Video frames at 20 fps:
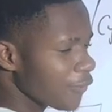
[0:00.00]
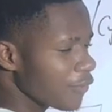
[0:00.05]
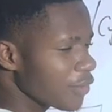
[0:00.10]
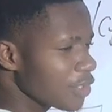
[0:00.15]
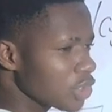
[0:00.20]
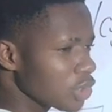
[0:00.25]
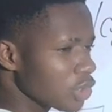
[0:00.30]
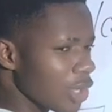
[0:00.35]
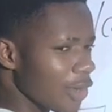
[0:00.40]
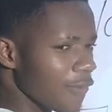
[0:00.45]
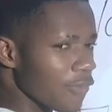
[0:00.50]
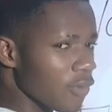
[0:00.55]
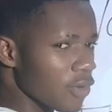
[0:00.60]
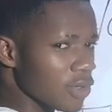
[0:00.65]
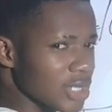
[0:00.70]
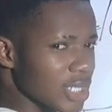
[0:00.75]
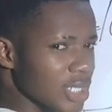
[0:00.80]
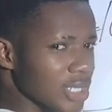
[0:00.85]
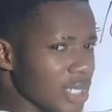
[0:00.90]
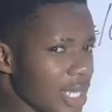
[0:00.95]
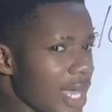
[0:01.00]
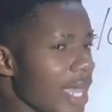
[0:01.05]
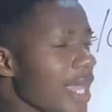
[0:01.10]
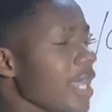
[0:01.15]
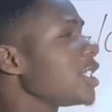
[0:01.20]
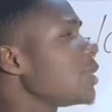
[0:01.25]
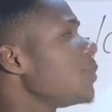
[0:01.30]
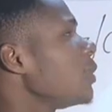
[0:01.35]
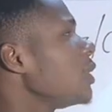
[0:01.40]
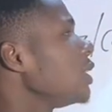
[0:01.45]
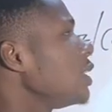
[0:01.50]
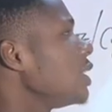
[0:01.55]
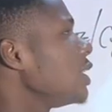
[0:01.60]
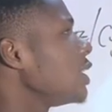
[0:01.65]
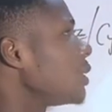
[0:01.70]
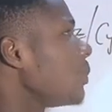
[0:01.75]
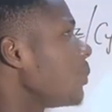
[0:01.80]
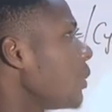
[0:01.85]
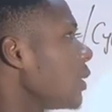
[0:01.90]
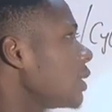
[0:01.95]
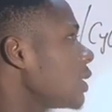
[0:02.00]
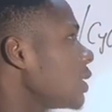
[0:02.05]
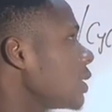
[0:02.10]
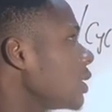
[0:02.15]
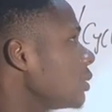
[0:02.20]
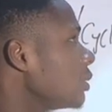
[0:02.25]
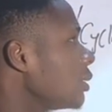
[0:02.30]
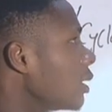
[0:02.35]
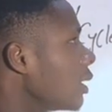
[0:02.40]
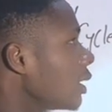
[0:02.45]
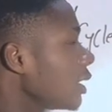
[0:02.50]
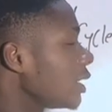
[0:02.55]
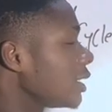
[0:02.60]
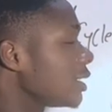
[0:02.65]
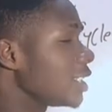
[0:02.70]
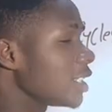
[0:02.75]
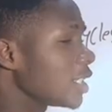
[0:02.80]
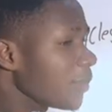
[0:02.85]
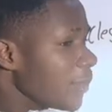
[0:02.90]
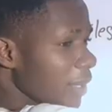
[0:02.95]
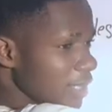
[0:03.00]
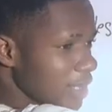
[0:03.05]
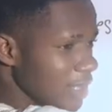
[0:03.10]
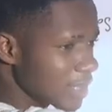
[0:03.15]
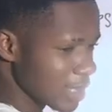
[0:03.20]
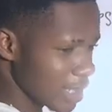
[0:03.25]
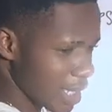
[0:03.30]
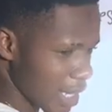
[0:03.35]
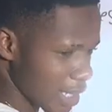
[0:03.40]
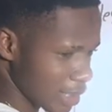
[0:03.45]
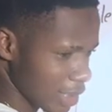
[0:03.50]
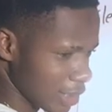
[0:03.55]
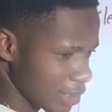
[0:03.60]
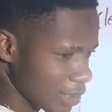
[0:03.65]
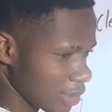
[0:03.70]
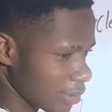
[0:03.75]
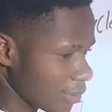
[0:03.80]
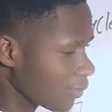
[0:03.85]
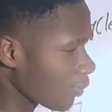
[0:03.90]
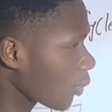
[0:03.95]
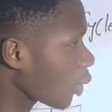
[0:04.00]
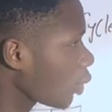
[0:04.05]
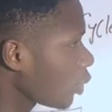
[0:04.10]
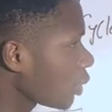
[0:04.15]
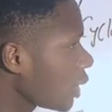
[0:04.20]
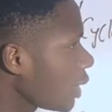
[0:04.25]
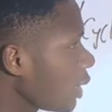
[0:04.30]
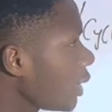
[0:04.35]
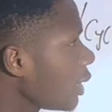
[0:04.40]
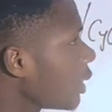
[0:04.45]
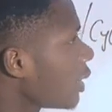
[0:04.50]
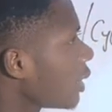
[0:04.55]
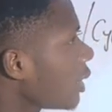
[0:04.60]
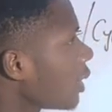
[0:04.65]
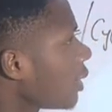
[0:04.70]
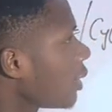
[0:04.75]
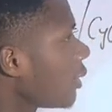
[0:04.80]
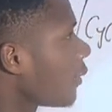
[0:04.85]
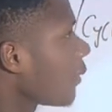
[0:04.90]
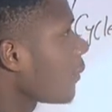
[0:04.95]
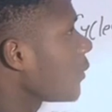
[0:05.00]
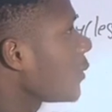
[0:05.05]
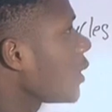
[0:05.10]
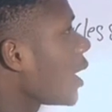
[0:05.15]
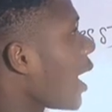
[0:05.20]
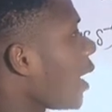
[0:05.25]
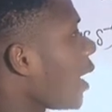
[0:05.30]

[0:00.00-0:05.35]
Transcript: frictional force in the air is dissipating the energy. Okay, there